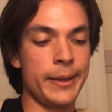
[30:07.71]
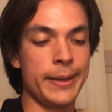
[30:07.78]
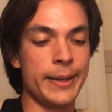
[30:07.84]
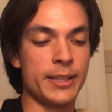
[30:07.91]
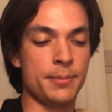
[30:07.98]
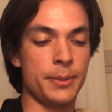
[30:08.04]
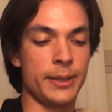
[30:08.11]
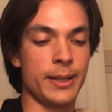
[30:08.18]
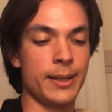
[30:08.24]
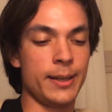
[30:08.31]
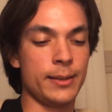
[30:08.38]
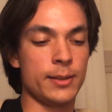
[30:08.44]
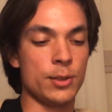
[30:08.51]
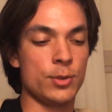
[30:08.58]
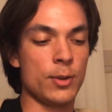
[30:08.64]
is beginning
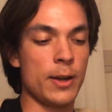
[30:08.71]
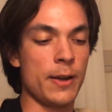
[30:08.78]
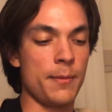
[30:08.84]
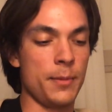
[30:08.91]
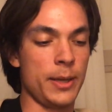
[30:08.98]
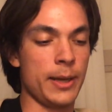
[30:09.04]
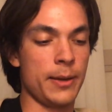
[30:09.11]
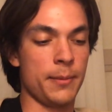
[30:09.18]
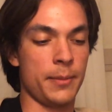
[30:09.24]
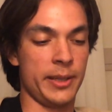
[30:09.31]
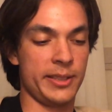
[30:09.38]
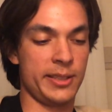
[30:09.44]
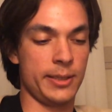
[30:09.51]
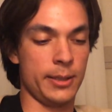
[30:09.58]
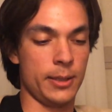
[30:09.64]
to drive me out of my
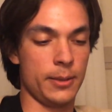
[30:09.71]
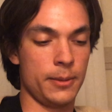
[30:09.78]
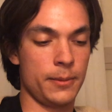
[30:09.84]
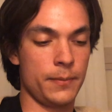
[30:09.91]
seat.